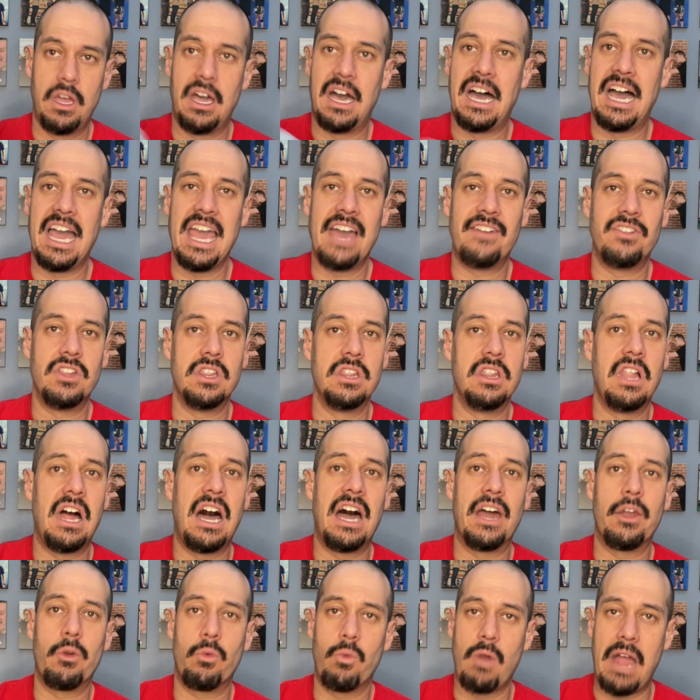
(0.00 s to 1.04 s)
I have a
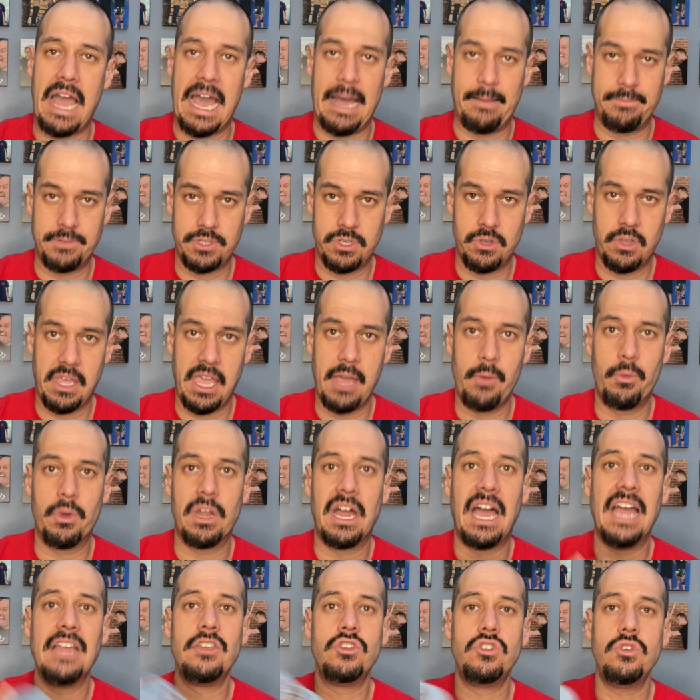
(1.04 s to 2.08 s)
lot of wraps, okay? What
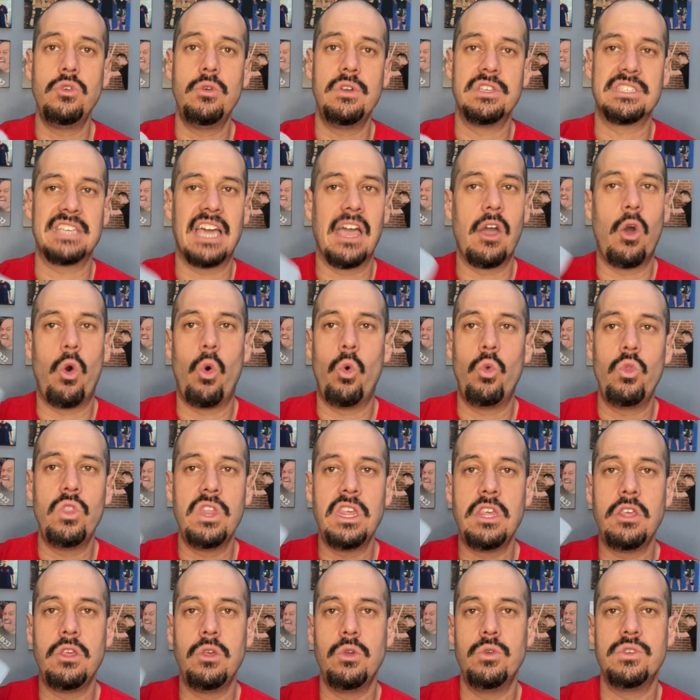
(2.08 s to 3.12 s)
I do is I only
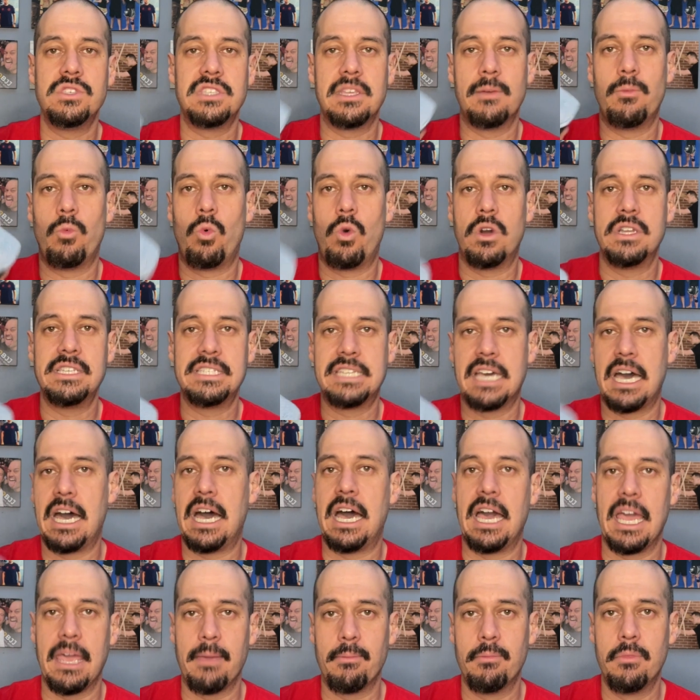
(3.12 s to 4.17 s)
use them one
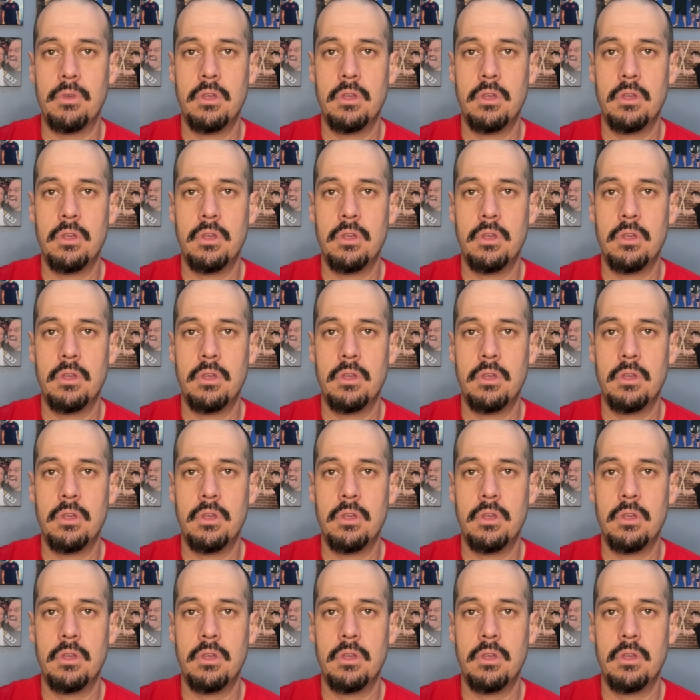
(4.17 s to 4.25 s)
time,